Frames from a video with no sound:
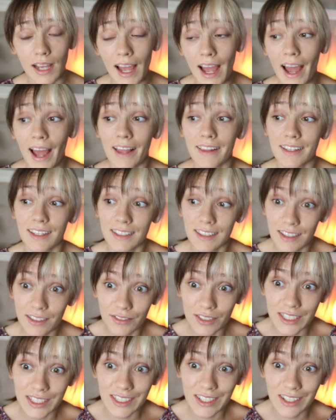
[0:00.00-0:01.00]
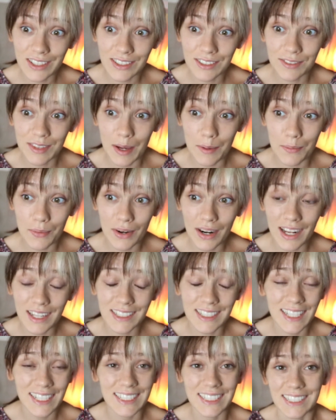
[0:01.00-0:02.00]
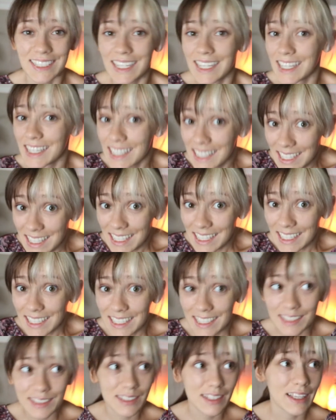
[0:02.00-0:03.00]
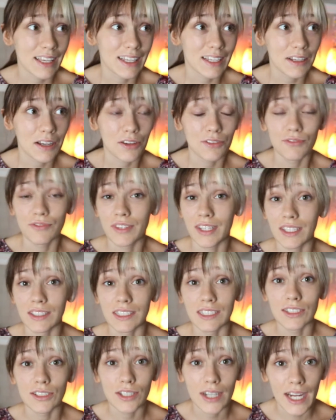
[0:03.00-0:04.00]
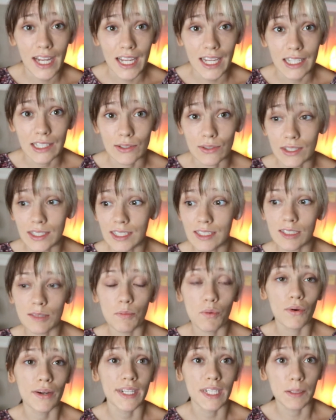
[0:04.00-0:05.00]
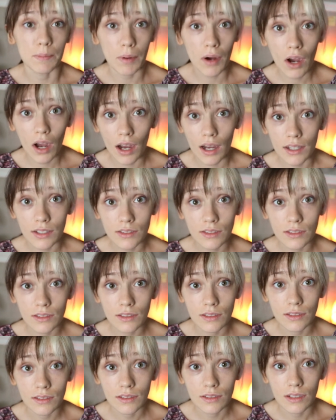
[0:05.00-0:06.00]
and then the result of that project is like a failing grade or a disappointed boss,